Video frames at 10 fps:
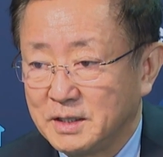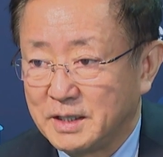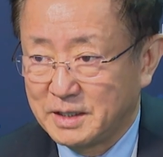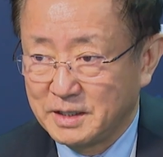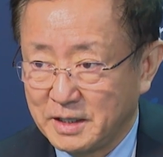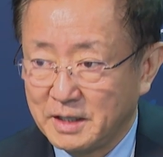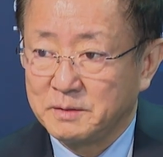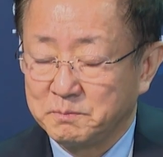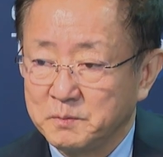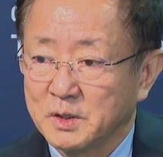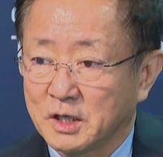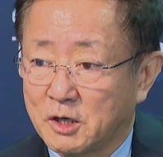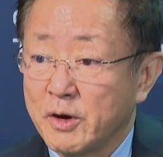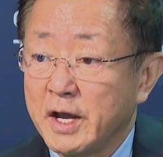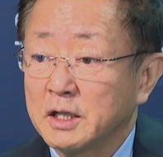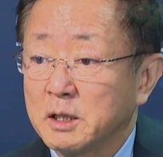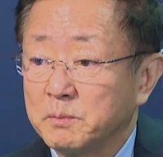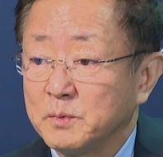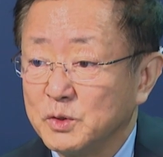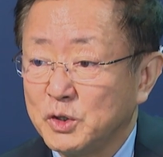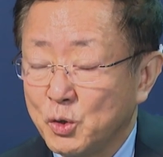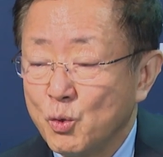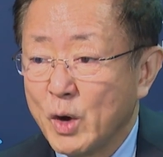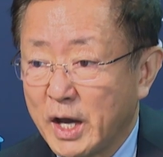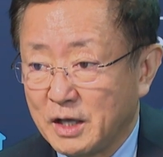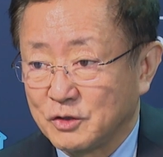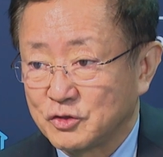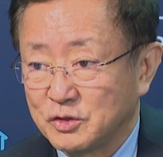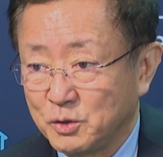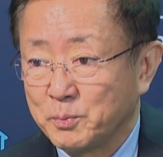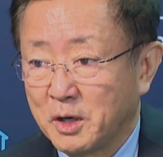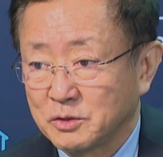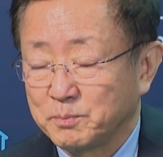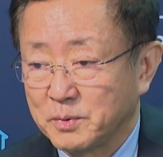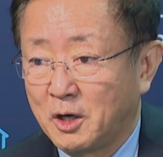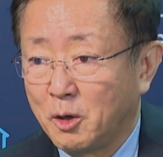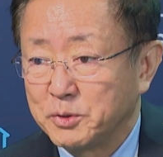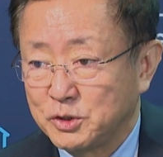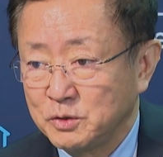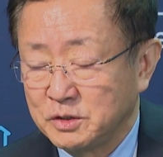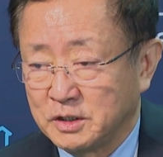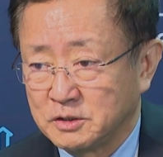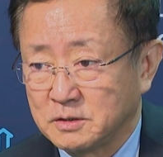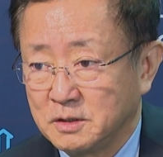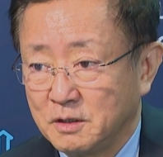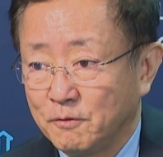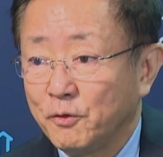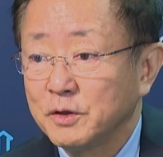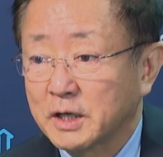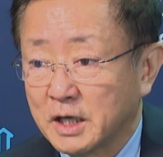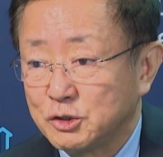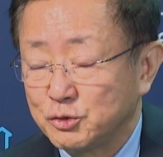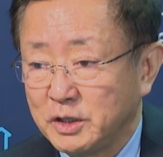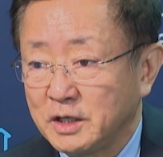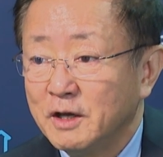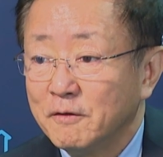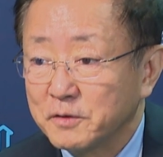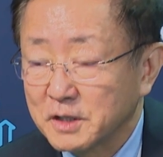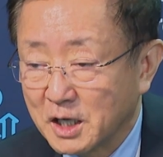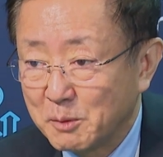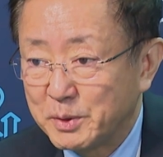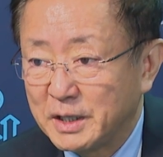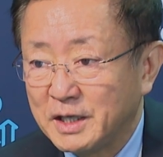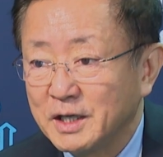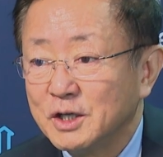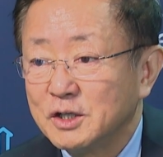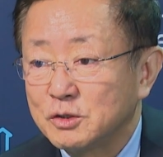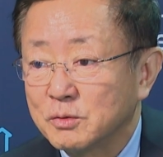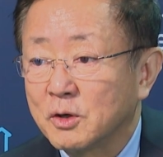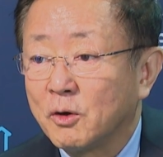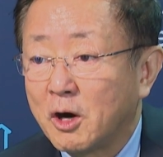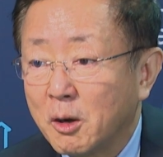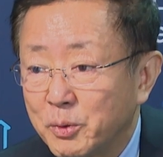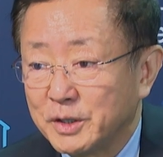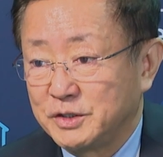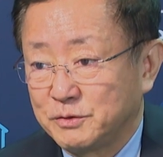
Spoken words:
and then create the new ways, new opportunities for the country, for the company to cooperate